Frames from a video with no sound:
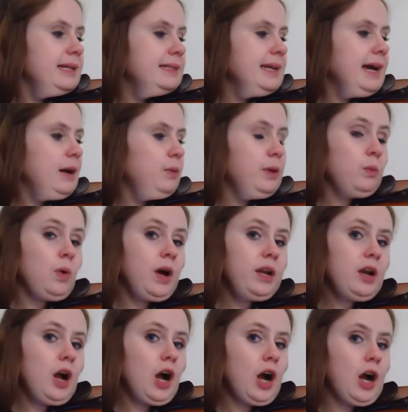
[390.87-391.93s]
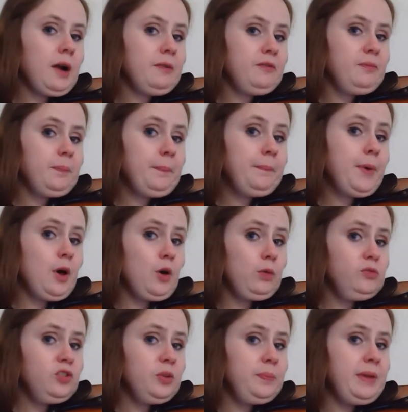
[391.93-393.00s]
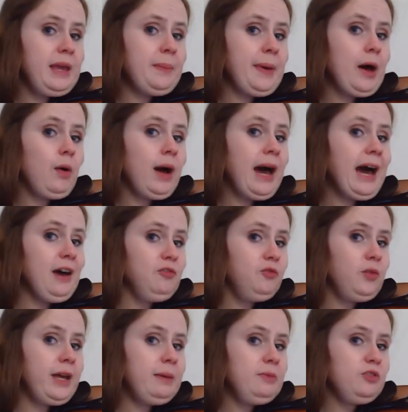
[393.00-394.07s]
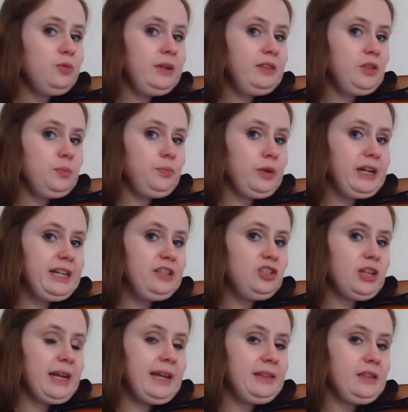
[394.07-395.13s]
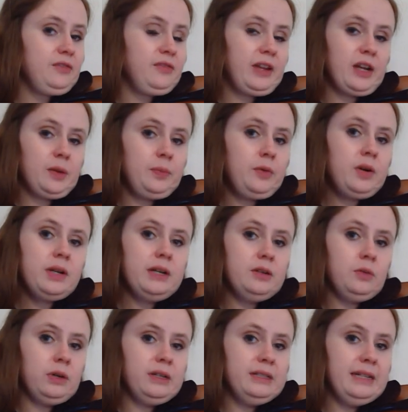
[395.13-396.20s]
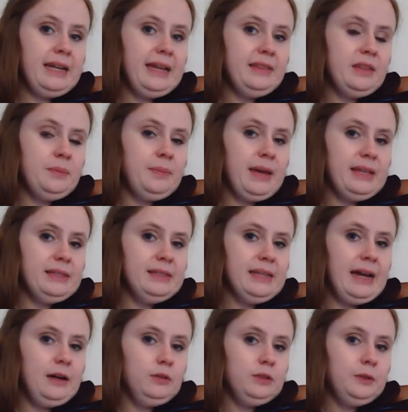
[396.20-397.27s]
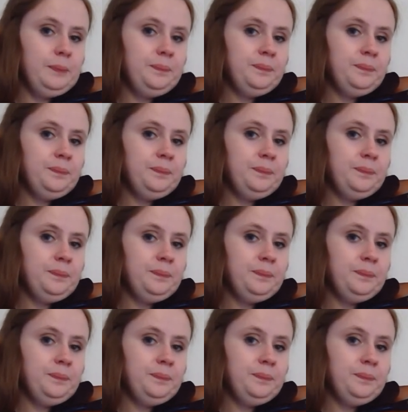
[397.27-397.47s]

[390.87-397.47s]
Now we want our bow to be about halfway between the bridge and the fingerboard in order to get the best sound.